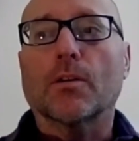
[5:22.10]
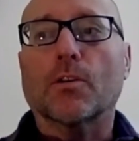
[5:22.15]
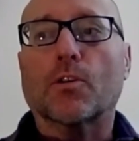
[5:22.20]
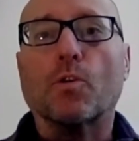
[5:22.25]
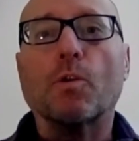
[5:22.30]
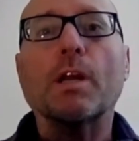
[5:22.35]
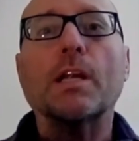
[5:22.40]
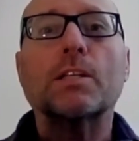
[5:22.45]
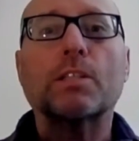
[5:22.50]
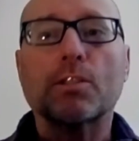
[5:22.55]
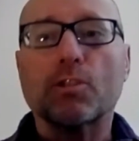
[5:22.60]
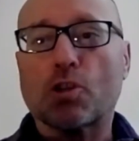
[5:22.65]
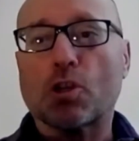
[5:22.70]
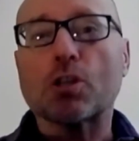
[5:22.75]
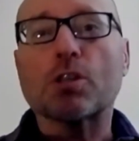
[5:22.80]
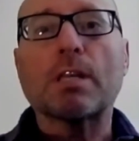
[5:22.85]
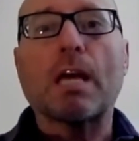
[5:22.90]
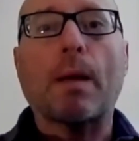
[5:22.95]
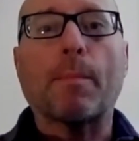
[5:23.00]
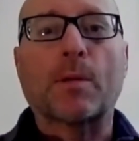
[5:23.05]
creates
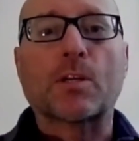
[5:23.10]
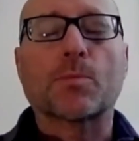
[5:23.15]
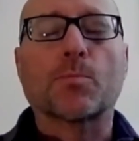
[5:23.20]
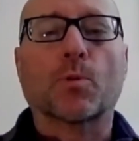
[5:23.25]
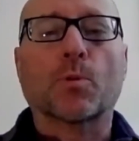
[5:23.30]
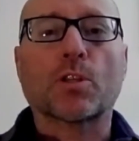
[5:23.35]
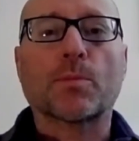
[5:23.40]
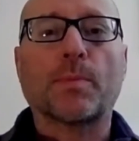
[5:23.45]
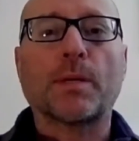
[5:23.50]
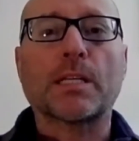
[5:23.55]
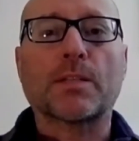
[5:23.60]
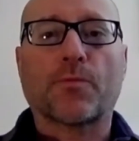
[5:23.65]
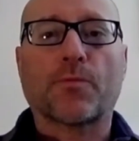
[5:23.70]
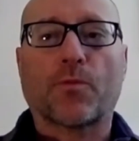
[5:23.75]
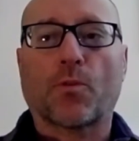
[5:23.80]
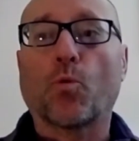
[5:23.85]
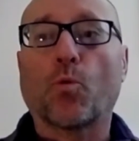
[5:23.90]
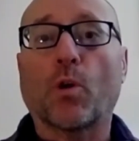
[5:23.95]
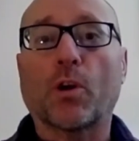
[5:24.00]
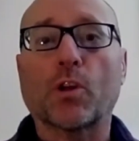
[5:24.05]
just that much more space
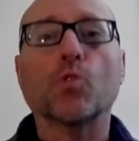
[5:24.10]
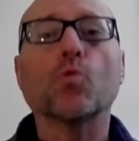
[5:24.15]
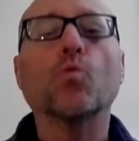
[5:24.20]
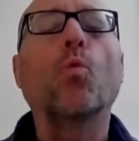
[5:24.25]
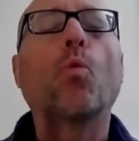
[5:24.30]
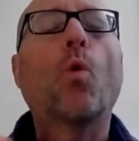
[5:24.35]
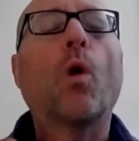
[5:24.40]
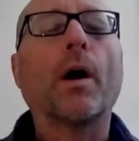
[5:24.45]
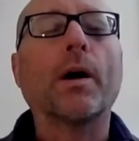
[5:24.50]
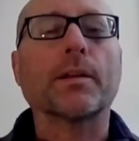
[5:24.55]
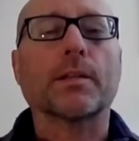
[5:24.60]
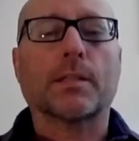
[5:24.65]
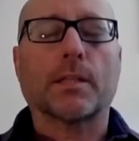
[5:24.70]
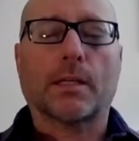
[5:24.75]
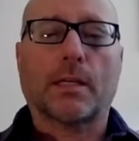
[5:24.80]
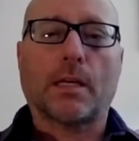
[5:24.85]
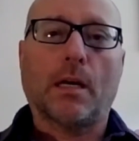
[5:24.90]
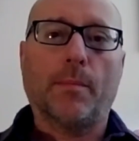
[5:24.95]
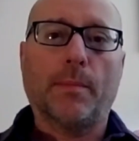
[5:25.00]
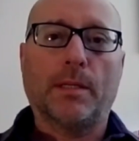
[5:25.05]
for what you want
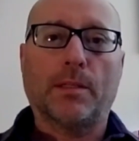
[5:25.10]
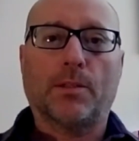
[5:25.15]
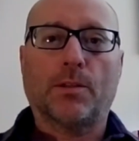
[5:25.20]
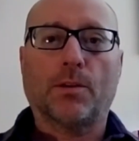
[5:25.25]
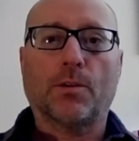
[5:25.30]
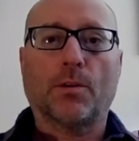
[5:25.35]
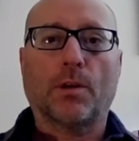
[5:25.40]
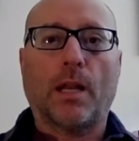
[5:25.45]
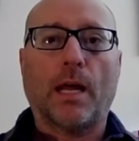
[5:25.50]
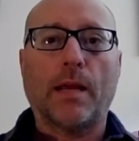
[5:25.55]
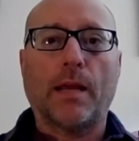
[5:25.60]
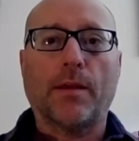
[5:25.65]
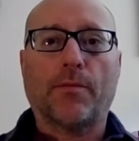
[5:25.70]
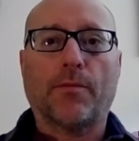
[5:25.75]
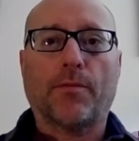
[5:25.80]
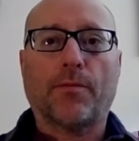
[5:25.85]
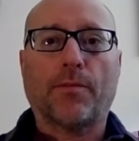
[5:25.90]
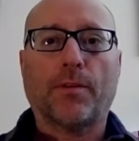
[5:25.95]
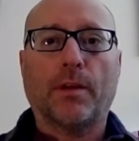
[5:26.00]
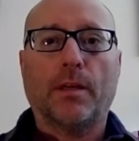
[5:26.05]
to come into your
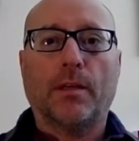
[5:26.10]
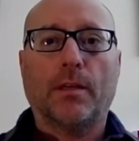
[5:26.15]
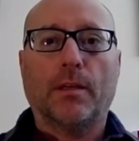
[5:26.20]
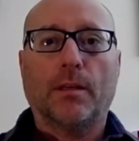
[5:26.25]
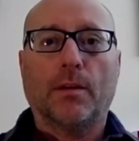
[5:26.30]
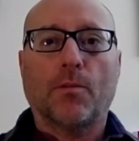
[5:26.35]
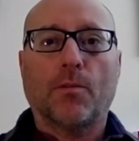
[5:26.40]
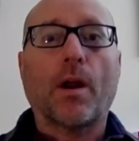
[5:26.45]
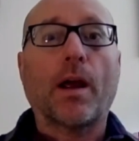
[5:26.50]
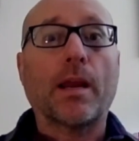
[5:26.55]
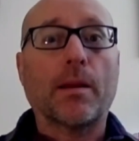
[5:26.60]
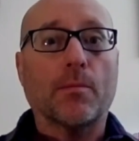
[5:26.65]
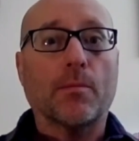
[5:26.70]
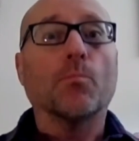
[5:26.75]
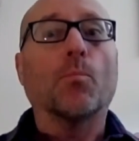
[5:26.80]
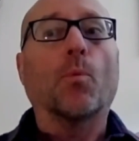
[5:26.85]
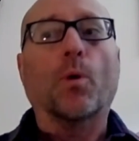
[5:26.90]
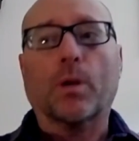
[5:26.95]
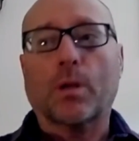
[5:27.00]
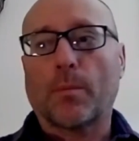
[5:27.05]
life, right?
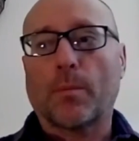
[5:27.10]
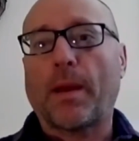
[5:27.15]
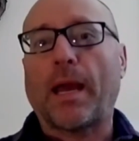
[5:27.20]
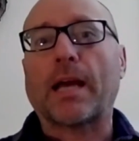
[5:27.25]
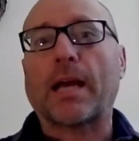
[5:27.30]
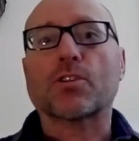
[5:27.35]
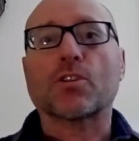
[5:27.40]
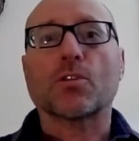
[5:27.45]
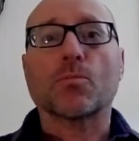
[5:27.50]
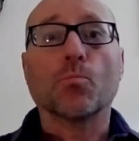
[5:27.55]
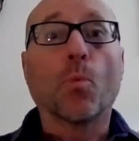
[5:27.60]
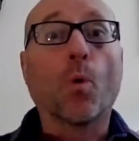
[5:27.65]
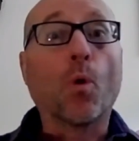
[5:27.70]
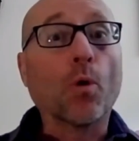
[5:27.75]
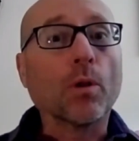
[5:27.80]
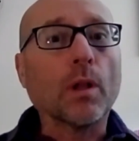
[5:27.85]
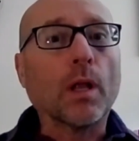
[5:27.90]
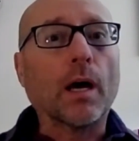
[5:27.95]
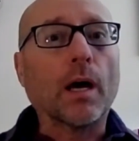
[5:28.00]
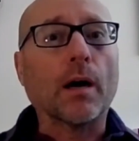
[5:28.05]
More compassion,
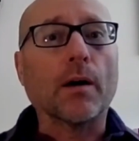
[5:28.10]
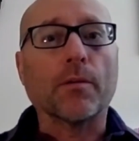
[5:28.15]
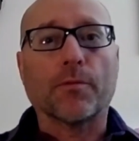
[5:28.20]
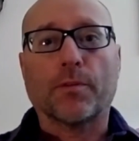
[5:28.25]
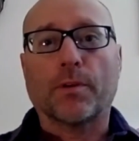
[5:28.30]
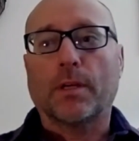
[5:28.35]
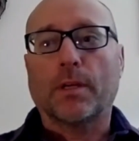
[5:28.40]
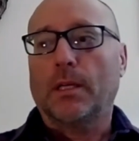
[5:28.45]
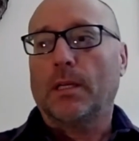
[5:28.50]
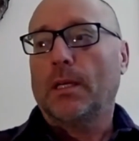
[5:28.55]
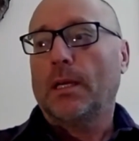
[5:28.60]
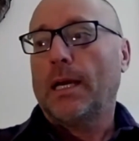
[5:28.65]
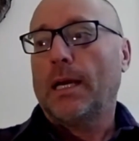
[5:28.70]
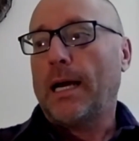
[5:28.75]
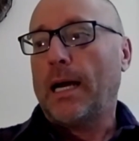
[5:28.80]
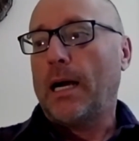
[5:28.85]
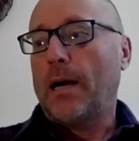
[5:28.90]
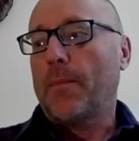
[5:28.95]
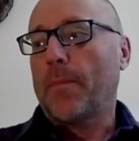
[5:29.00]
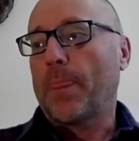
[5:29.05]
more love,
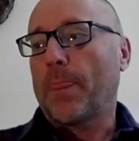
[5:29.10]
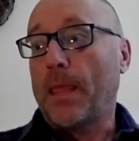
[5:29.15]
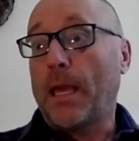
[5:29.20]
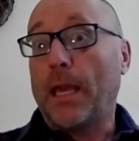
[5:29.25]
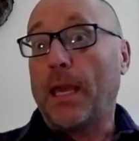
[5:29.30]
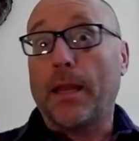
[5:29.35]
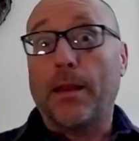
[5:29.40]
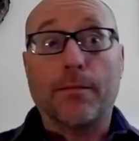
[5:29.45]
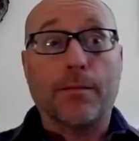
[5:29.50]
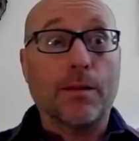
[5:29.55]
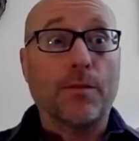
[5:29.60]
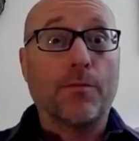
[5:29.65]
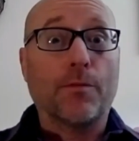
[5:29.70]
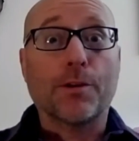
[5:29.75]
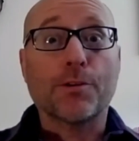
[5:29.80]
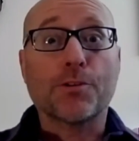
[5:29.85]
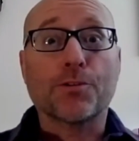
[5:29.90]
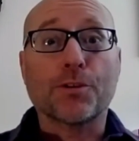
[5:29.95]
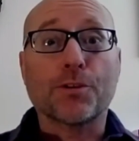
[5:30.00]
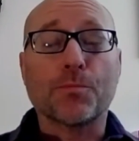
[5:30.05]
um, and
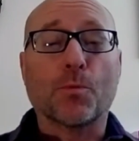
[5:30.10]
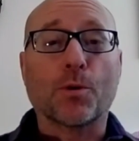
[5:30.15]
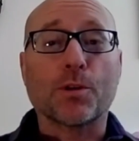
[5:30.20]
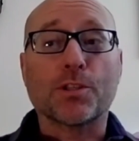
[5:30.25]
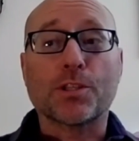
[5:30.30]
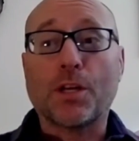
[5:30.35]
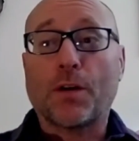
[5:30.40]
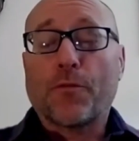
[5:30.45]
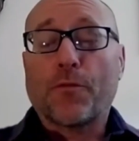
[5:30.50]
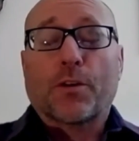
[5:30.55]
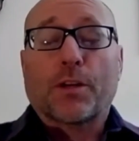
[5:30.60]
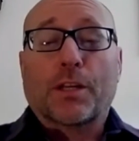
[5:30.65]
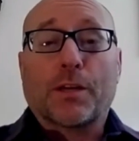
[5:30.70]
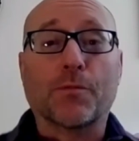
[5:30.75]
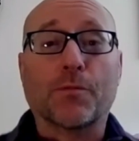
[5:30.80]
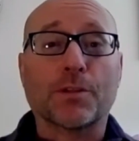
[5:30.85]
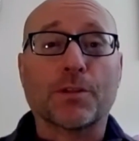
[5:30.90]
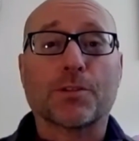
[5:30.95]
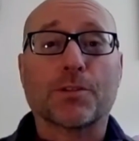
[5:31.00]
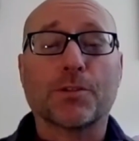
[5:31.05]
eventually more self
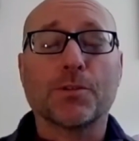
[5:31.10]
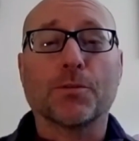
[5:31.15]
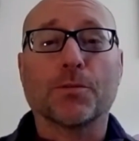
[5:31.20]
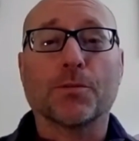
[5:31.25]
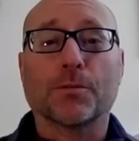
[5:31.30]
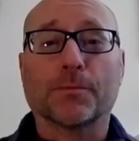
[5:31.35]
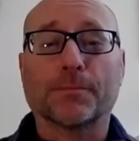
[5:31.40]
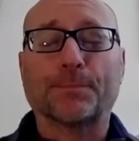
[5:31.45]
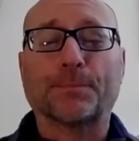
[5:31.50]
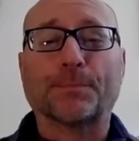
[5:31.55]
forgiveness too.